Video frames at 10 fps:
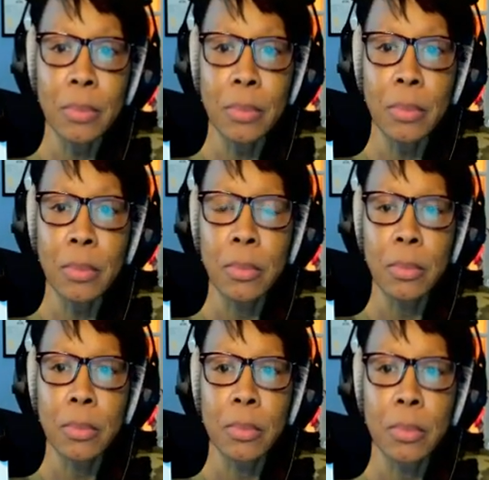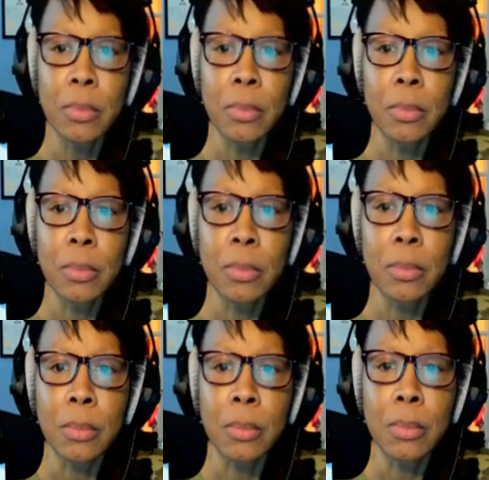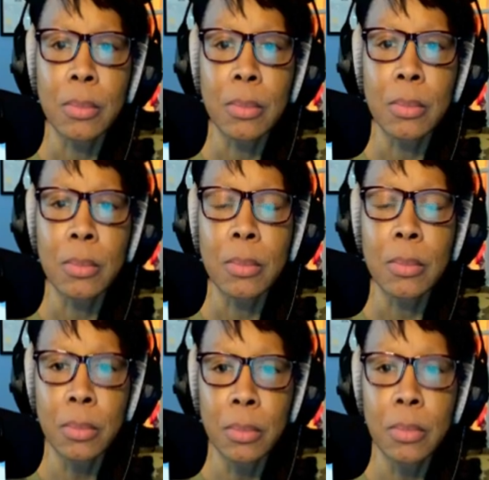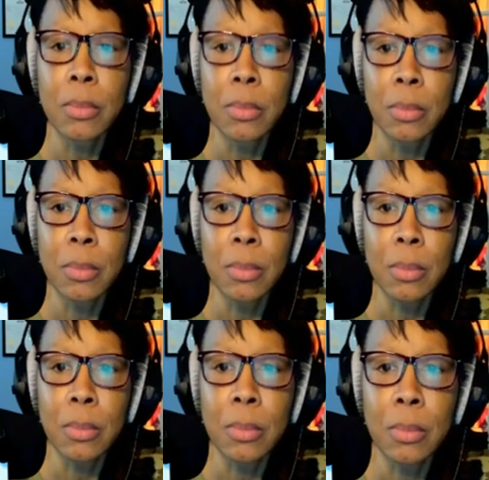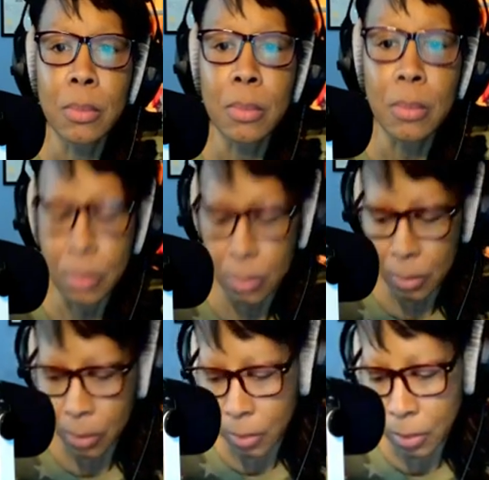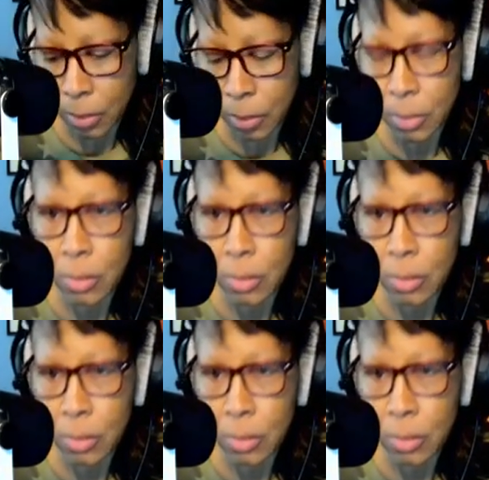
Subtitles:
This person isn't speaking.